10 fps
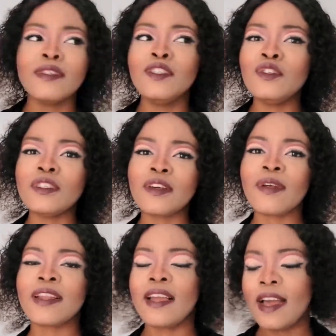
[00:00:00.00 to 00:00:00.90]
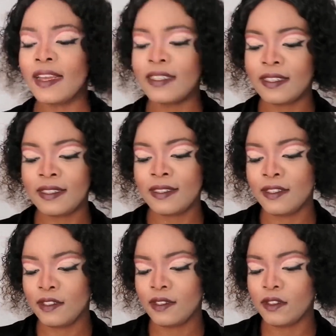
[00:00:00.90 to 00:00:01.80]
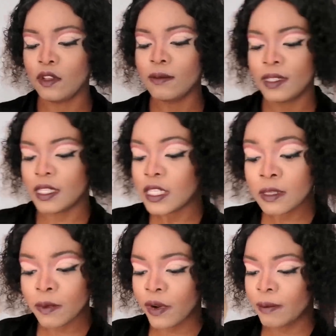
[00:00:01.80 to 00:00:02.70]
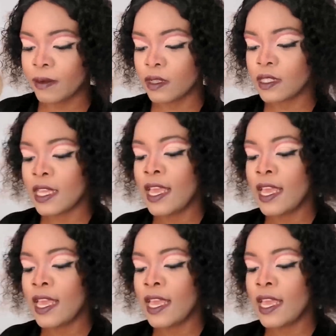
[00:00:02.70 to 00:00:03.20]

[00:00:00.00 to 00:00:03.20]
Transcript: choose the right guys. Don't be desperate, boys.